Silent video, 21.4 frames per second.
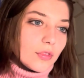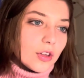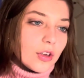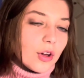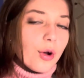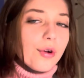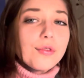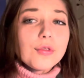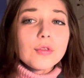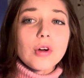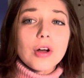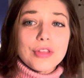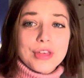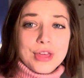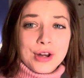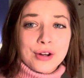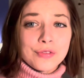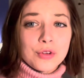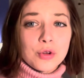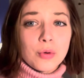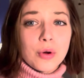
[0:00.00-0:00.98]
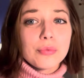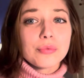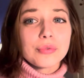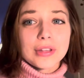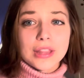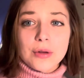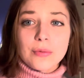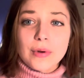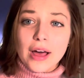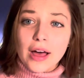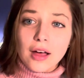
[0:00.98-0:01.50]
Overall, the interview went
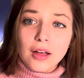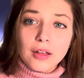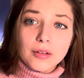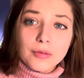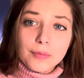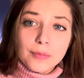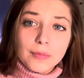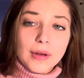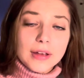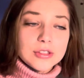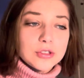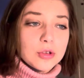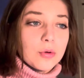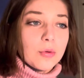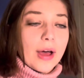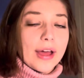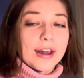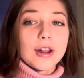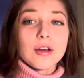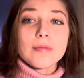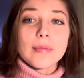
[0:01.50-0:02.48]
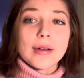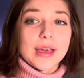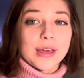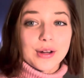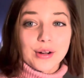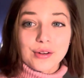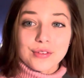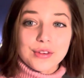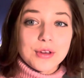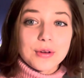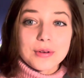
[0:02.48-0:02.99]
really well. So I know my
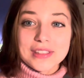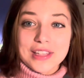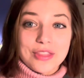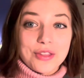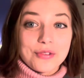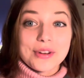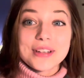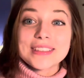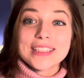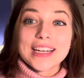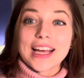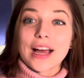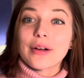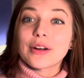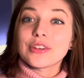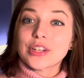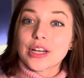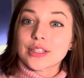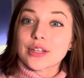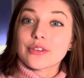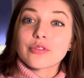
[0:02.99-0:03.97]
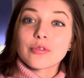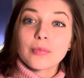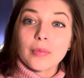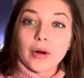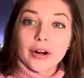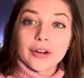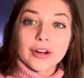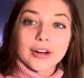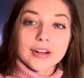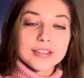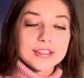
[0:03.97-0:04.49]
interview was not the reason I got rejected from
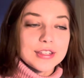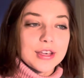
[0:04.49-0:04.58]
Barnard.